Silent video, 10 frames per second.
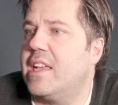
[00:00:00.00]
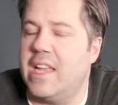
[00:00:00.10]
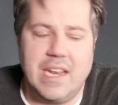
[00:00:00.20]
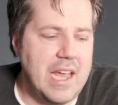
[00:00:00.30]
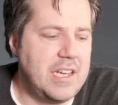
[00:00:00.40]

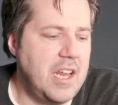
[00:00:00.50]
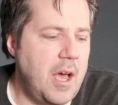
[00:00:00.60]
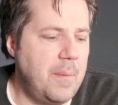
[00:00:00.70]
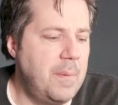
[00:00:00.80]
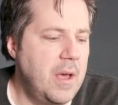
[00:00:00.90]
connect
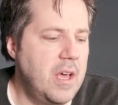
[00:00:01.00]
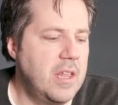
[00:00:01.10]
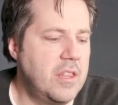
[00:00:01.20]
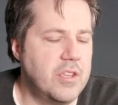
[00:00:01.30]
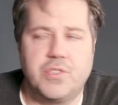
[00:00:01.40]
up
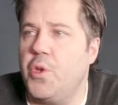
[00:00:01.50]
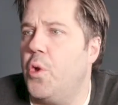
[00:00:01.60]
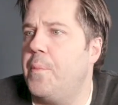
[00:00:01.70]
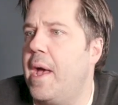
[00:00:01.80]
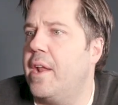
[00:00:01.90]
the
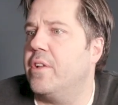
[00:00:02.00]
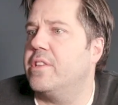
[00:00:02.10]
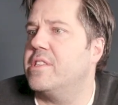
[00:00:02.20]
solar panel